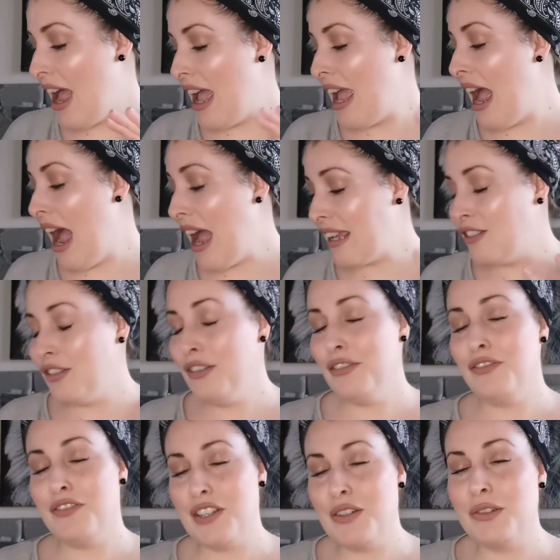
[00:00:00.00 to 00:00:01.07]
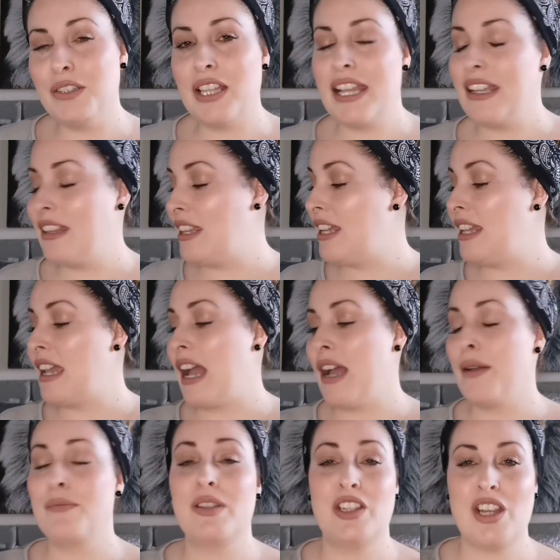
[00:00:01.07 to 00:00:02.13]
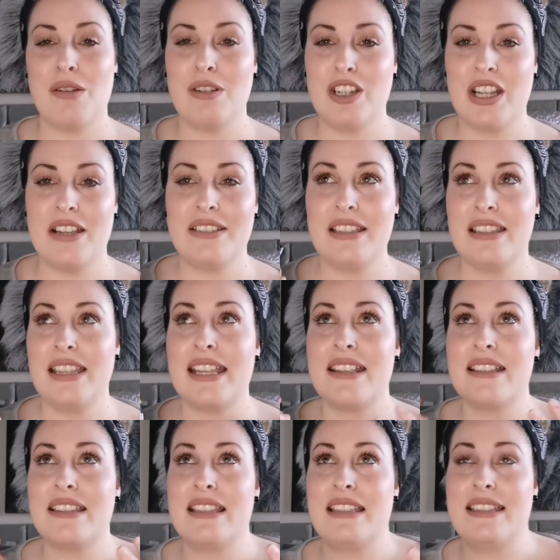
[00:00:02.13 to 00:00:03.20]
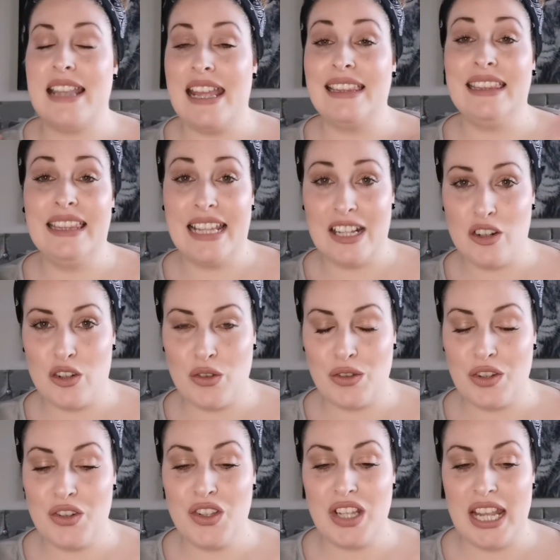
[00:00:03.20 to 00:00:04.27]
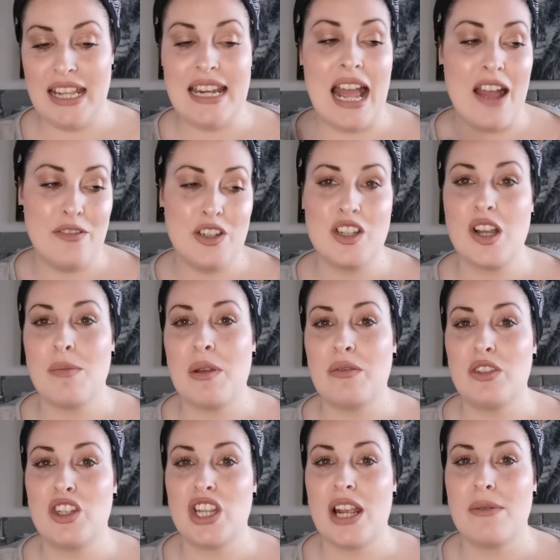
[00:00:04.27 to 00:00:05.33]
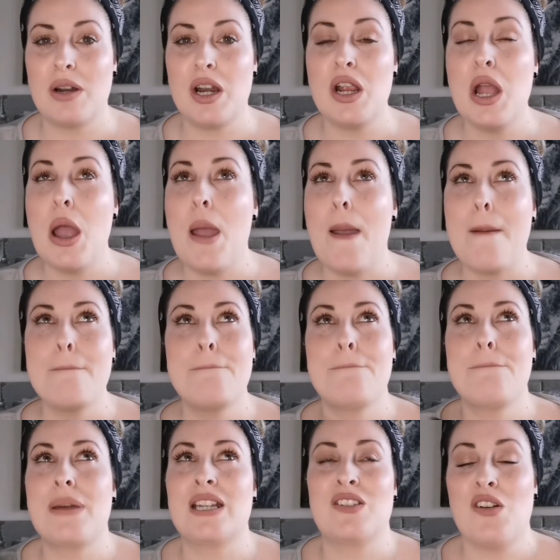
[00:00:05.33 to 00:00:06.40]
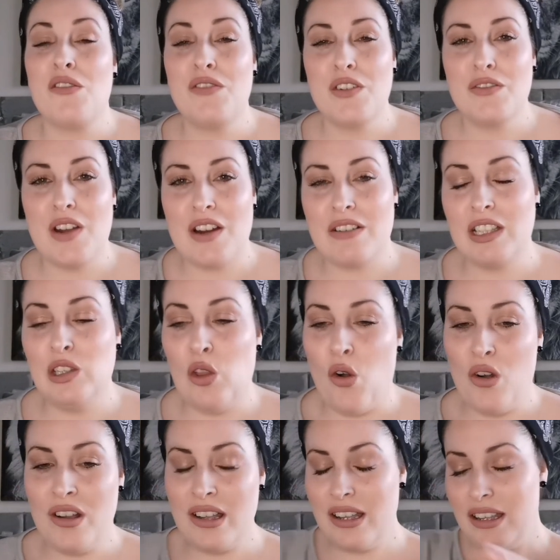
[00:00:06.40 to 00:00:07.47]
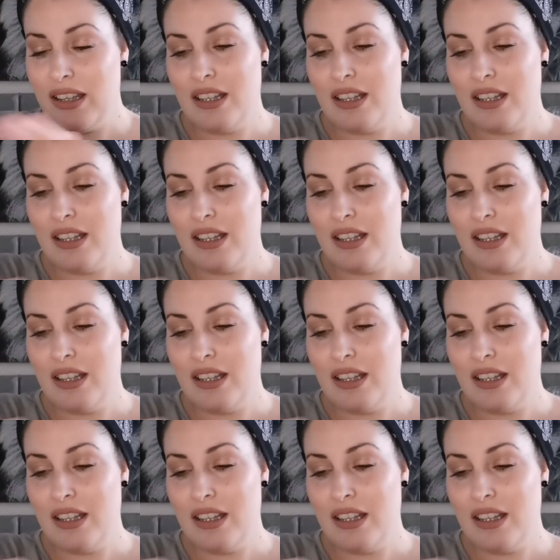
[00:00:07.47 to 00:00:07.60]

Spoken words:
I do feel like the shower gels and things, the scent lingers on your skin after you come out the shower, but not for very long.